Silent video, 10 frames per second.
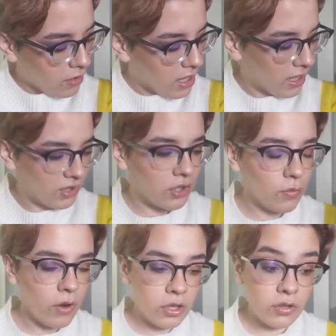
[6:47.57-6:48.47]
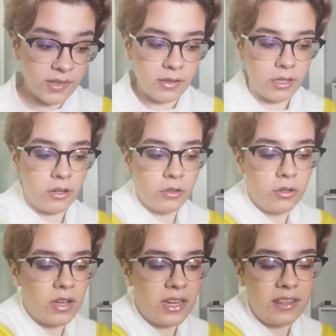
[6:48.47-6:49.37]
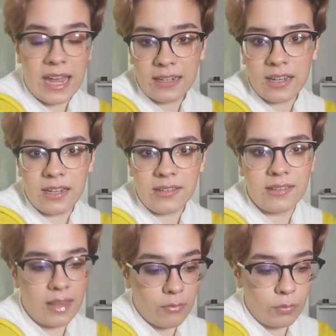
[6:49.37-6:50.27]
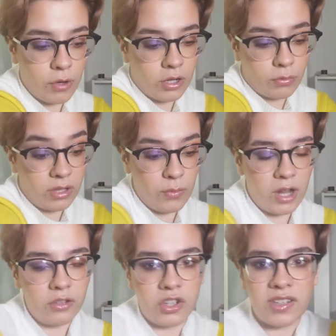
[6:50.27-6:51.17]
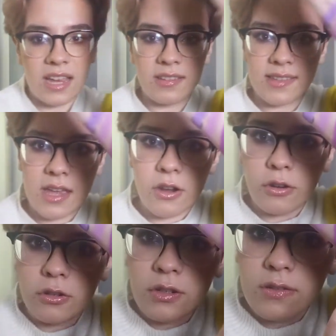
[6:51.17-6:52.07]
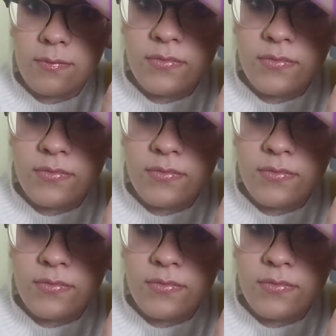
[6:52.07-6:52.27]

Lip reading: Unless you use a glitter glue, in that case they would work really well just as their own.